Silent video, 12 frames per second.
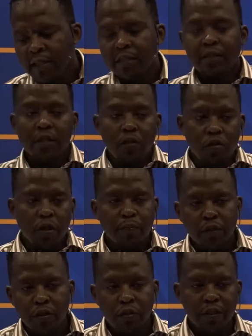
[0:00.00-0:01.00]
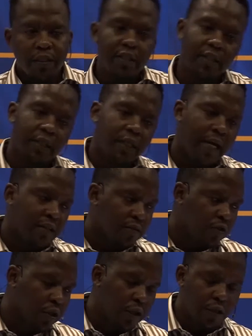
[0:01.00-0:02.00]
There's a huge opportunity, as
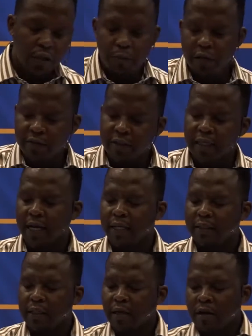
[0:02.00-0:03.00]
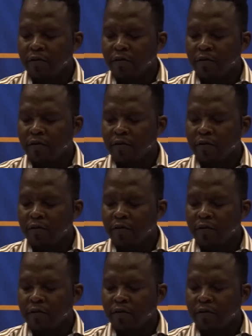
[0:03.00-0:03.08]
I've shown you in the previous slides,